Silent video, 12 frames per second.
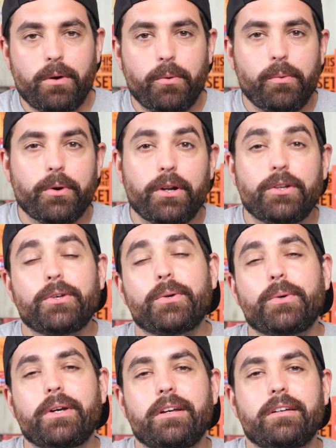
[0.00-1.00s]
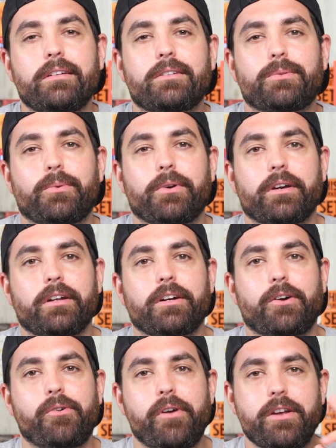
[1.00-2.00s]
I think what we wanna do is we're
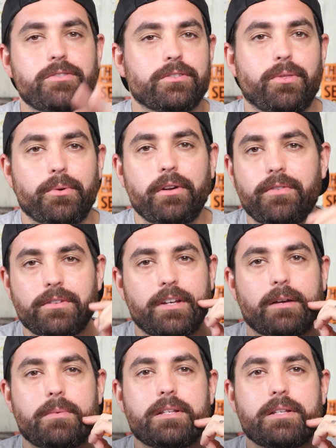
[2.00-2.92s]
gonna create just three different